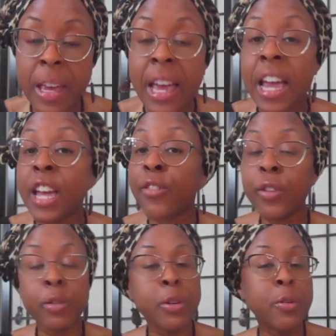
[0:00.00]
If
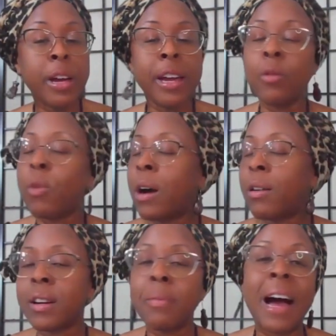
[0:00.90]
you're new here,
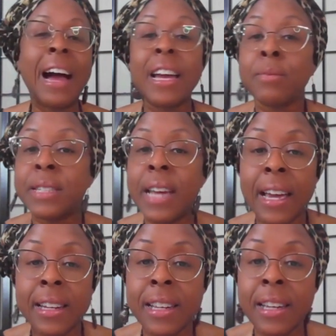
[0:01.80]
welcome. I am
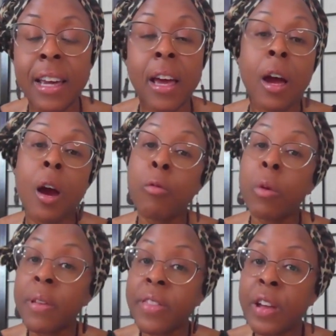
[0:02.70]
Danny,
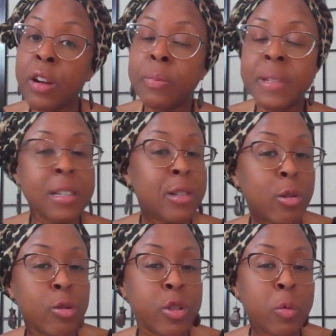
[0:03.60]
aromatherapist and
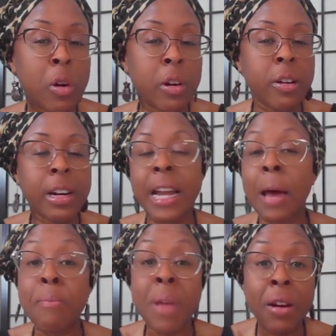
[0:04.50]
social worker, and
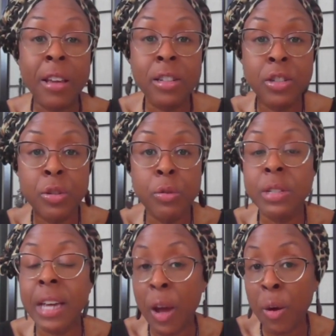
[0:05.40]
I marry the two
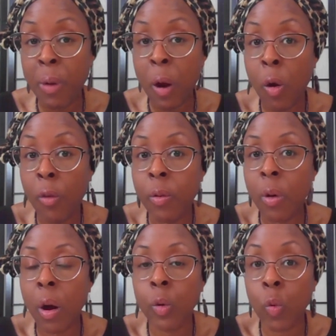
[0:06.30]
to help our
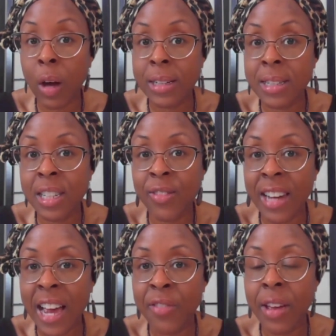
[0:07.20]
overall quality of
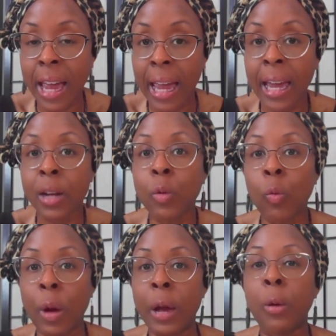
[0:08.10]
life and
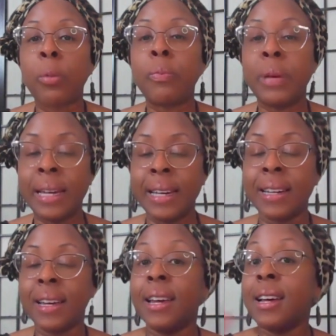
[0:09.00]
well
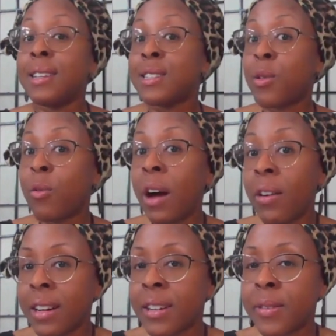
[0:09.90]
being. So,
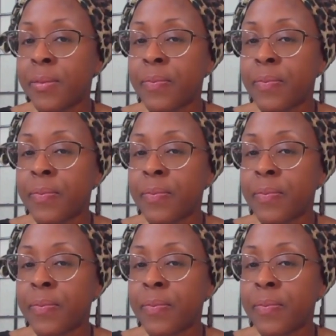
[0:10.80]
welcome.